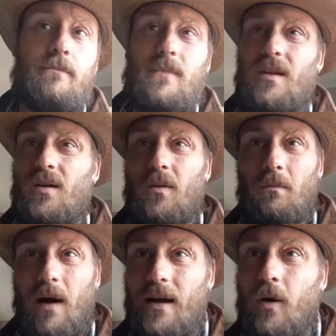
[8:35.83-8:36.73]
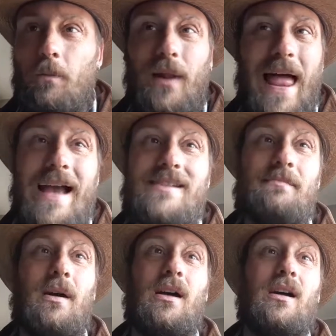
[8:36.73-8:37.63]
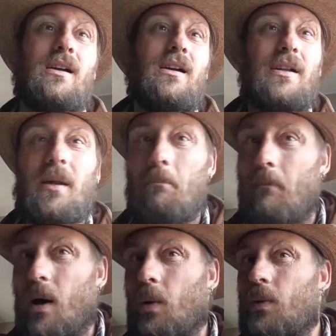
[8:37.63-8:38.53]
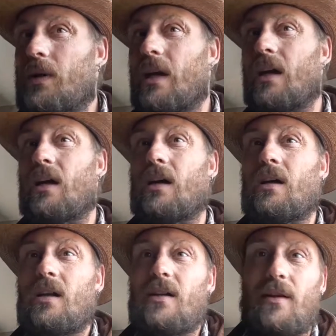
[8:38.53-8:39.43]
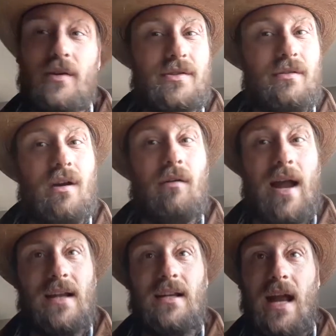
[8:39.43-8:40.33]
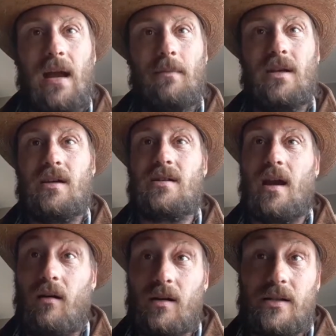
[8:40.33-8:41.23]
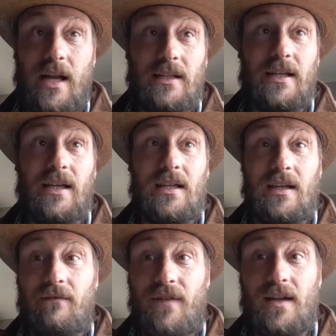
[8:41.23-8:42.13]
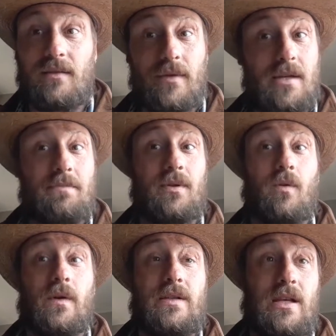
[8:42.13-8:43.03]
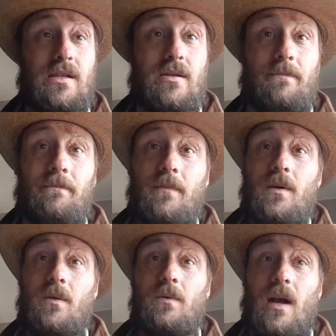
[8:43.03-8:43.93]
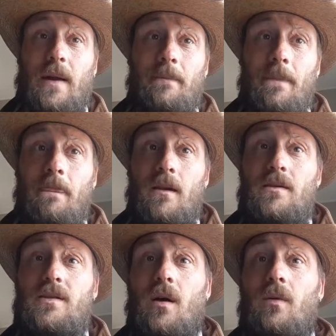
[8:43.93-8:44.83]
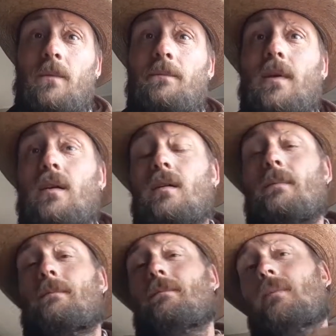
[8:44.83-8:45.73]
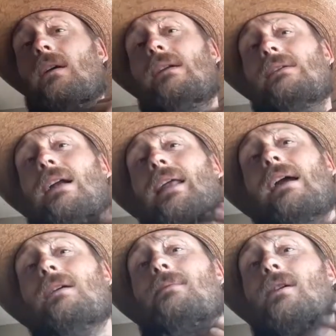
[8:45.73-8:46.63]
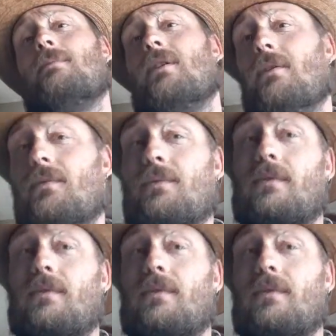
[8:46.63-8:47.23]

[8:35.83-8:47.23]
mycoplasma, pneumonia. Now those two go hand in hand because they are deadly and can infect the respiratory system. Okay, so now that comes up to